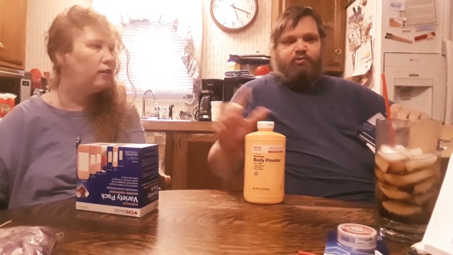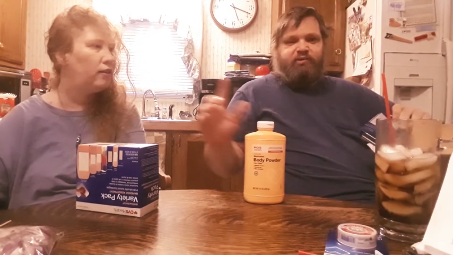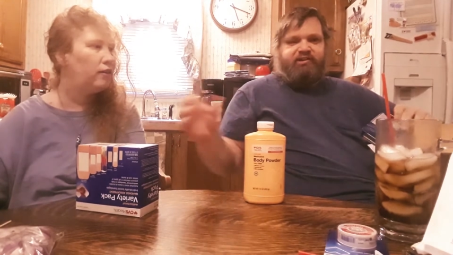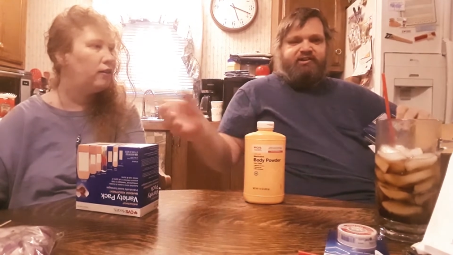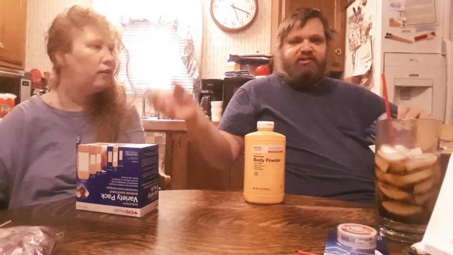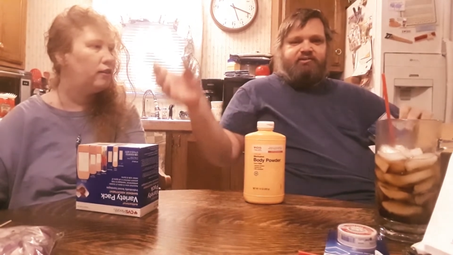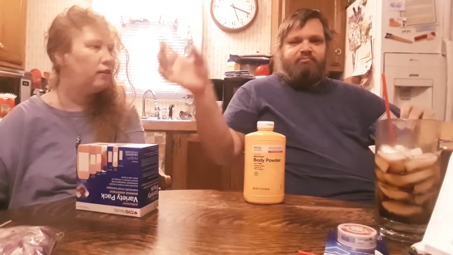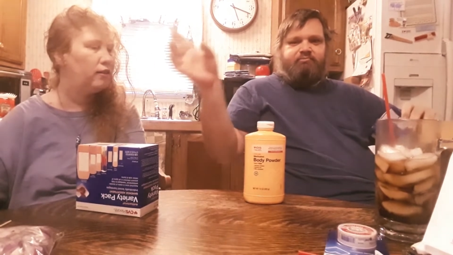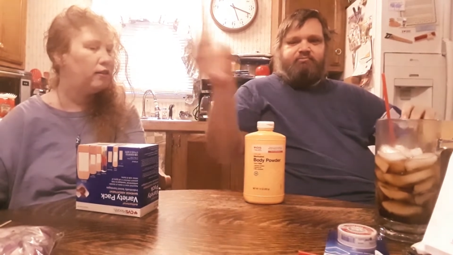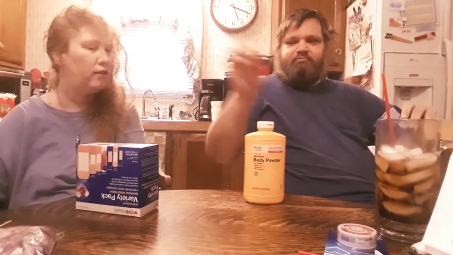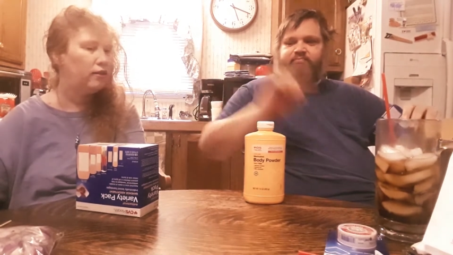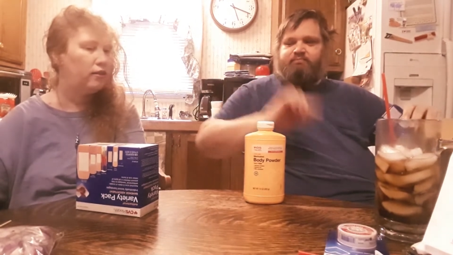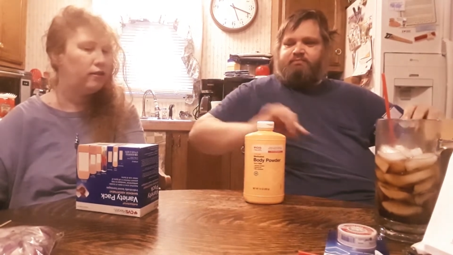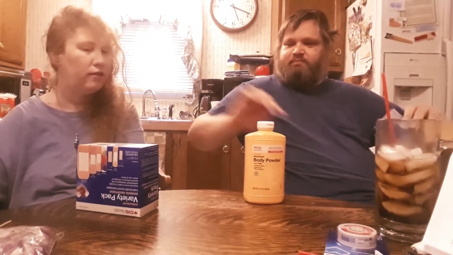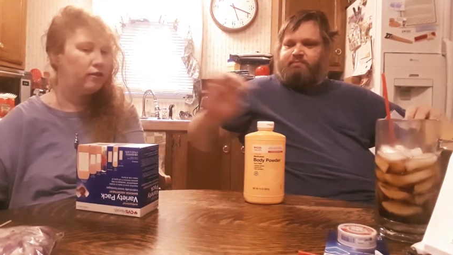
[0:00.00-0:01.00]
Speaker 1: we can
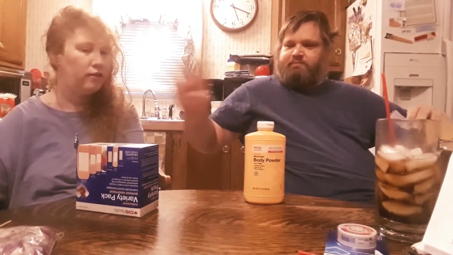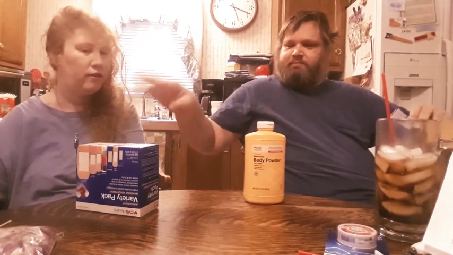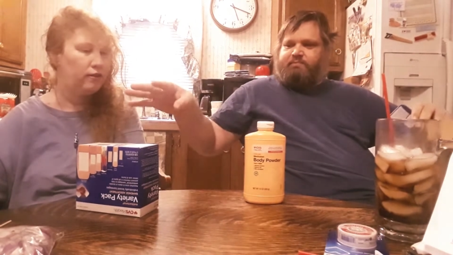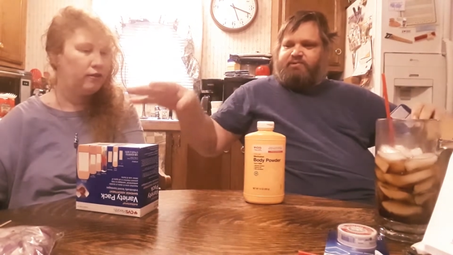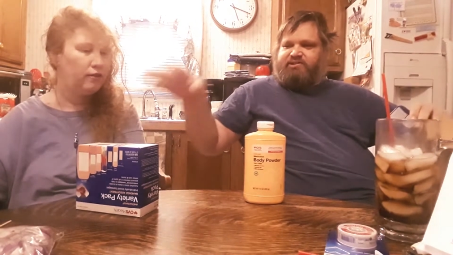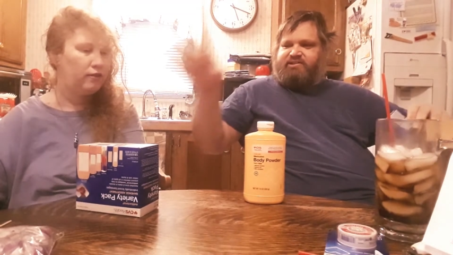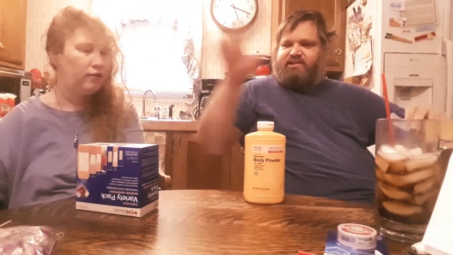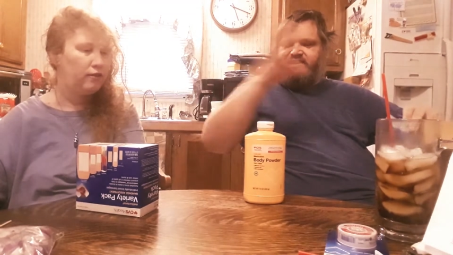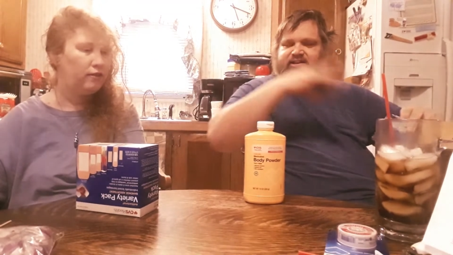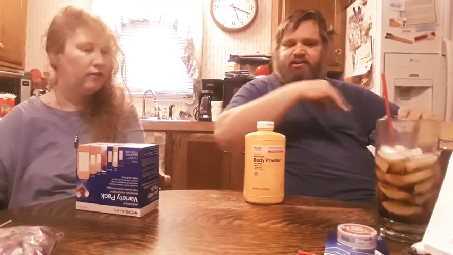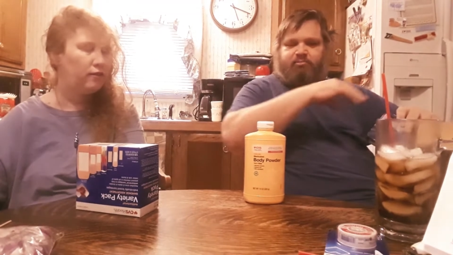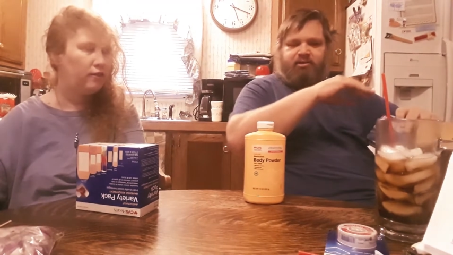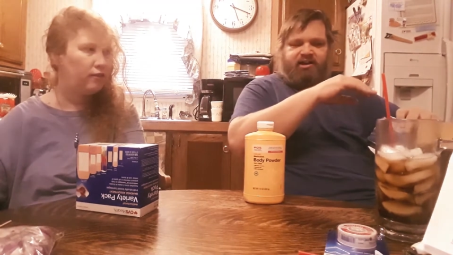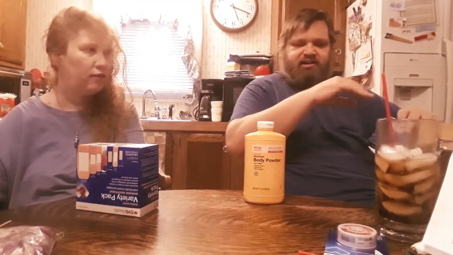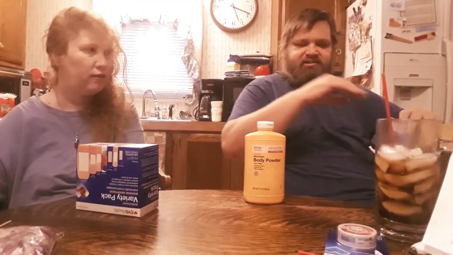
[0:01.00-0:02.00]
put that in the
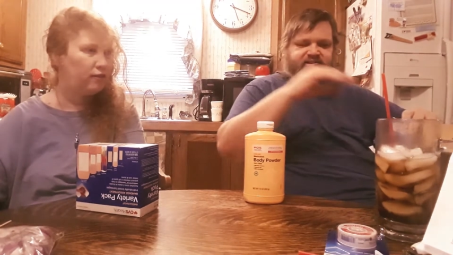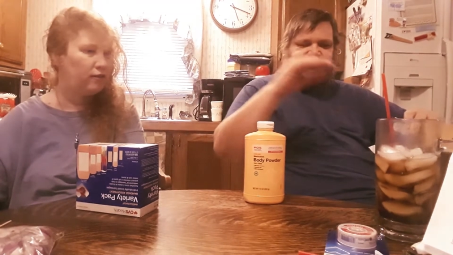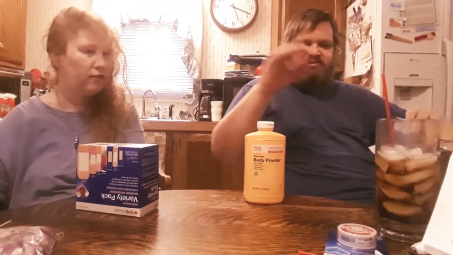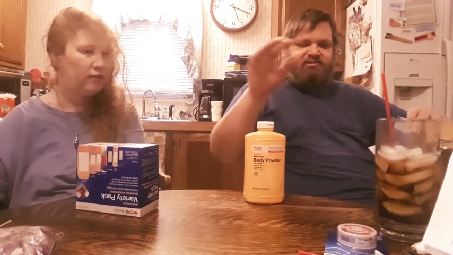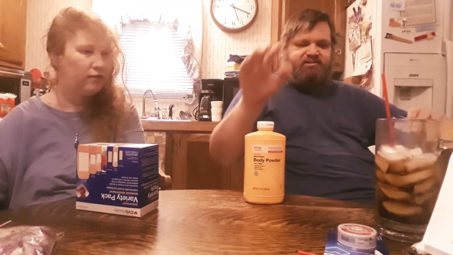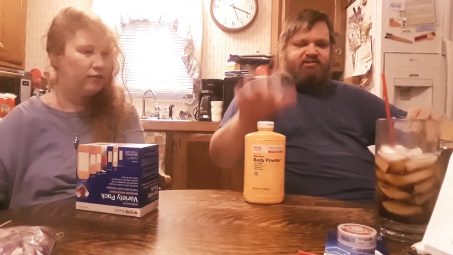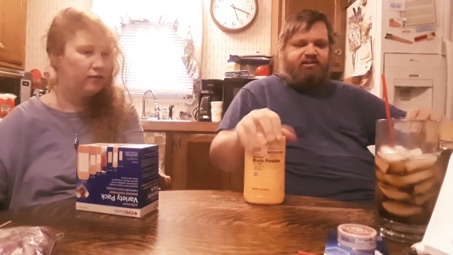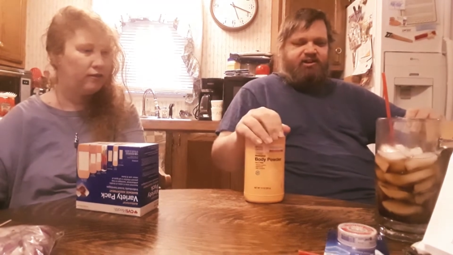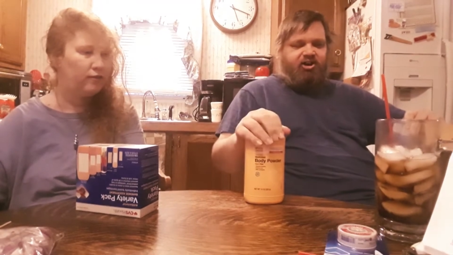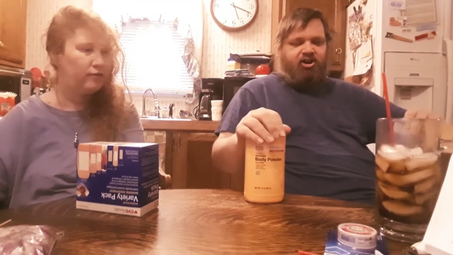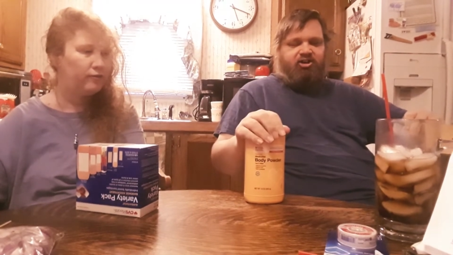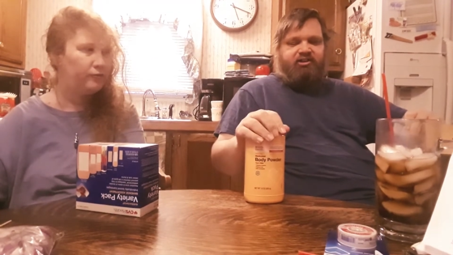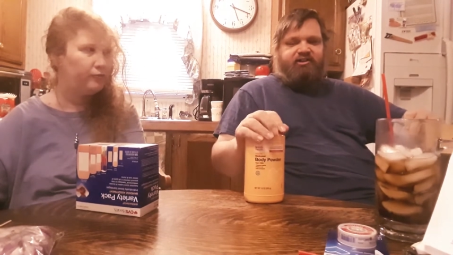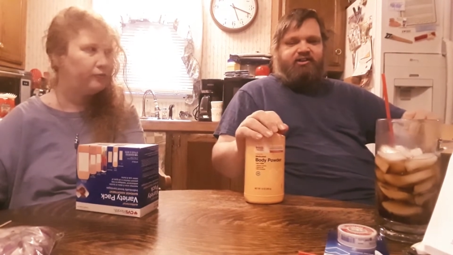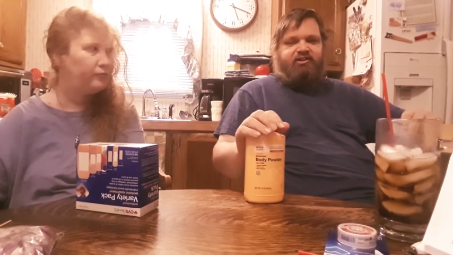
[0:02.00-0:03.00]
boxes and
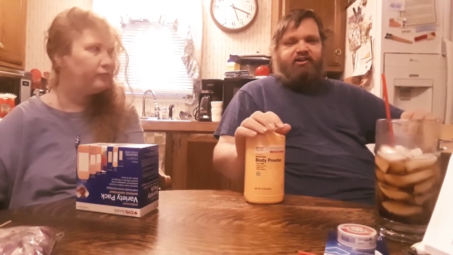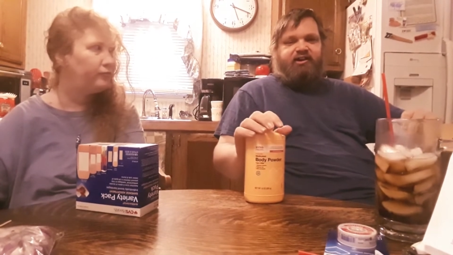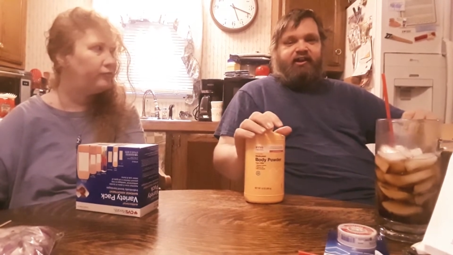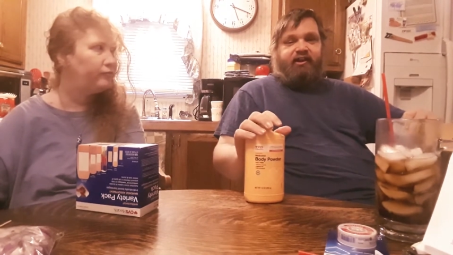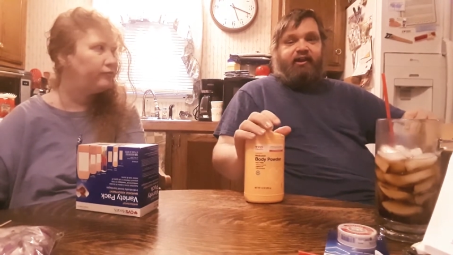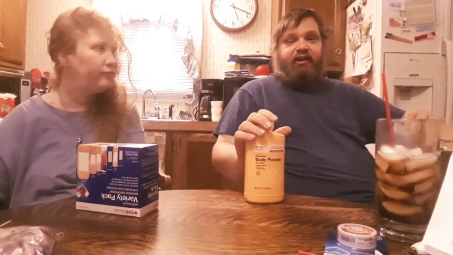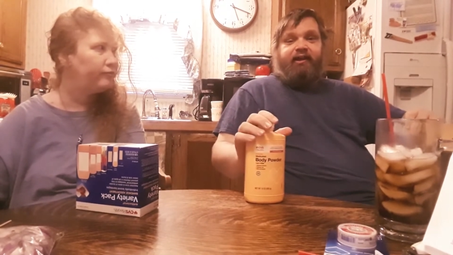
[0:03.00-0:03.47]
call it good.